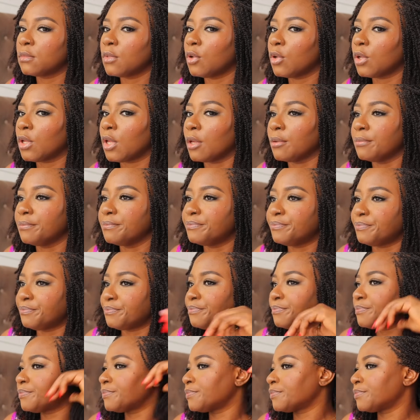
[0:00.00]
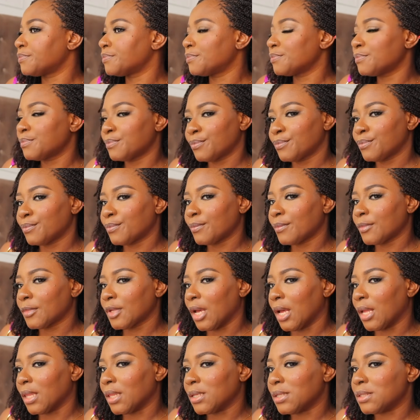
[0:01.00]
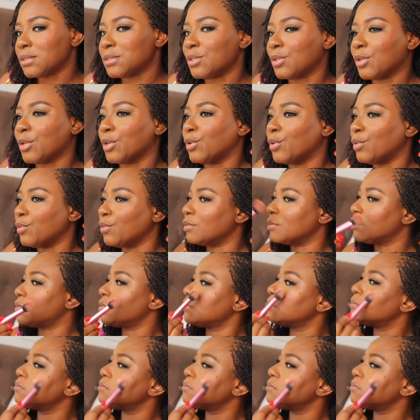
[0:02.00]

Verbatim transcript: Okay, I think it's looking good.